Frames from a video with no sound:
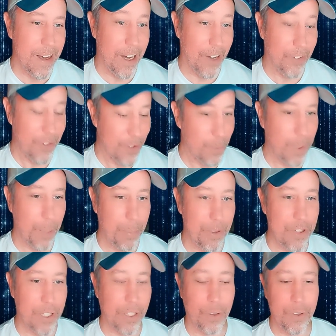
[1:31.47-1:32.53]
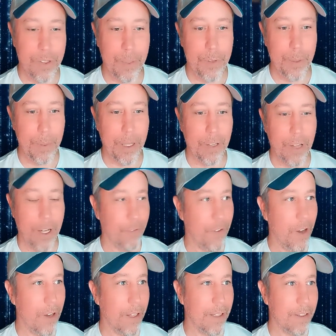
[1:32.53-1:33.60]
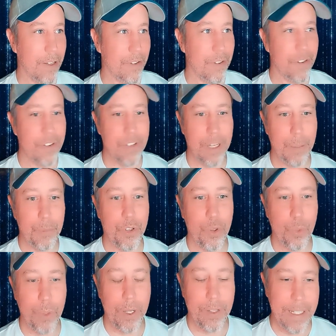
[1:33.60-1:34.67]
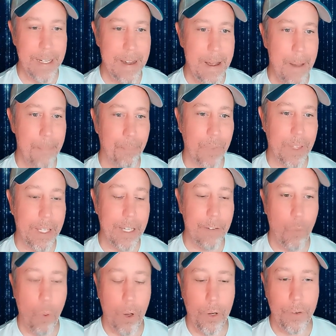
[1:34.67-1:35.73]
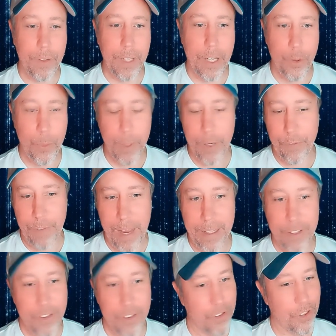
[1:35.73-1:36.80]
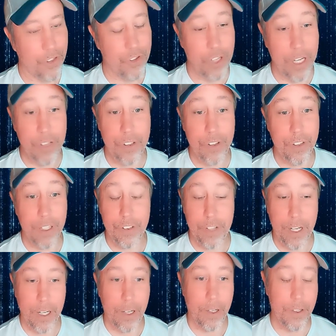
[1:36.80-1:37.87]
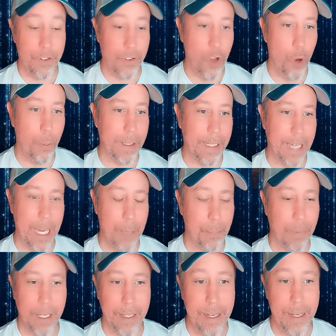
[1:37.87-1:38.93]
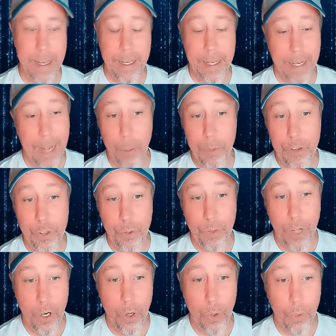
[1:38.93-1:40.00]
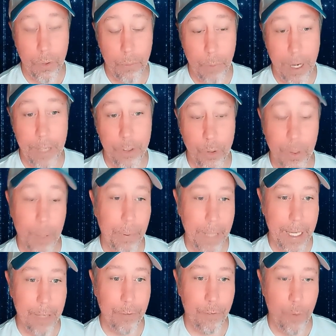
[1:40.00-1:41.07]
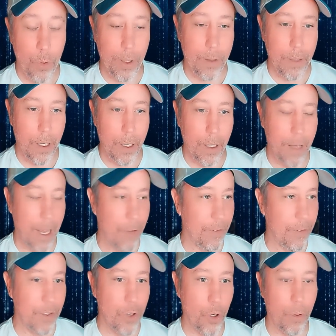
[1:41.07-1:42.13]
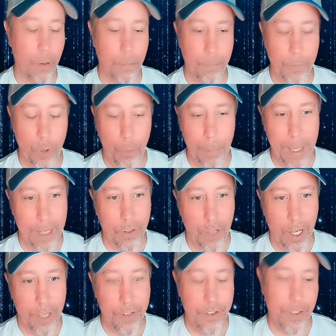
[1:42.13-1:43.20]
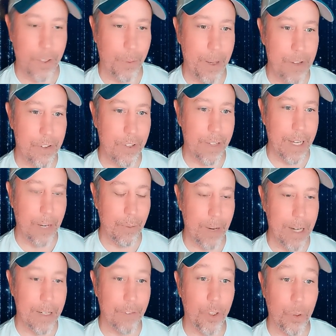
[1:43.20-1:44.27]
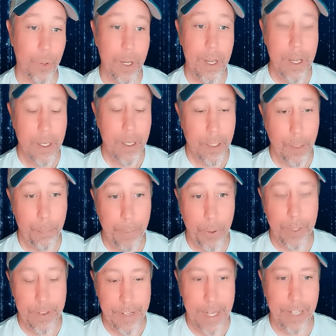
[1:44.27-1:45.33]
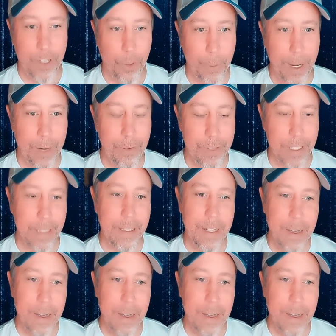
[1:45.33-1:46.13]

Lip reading: this one in particular seems to be a lot of fun, and it doesn't seem to really give one or the other an advantage. It just changes the entire scope of the gameplay. And how would you know, right? You could plan for it, having no mana locks and the rest of that, right? If you could build a deck around it.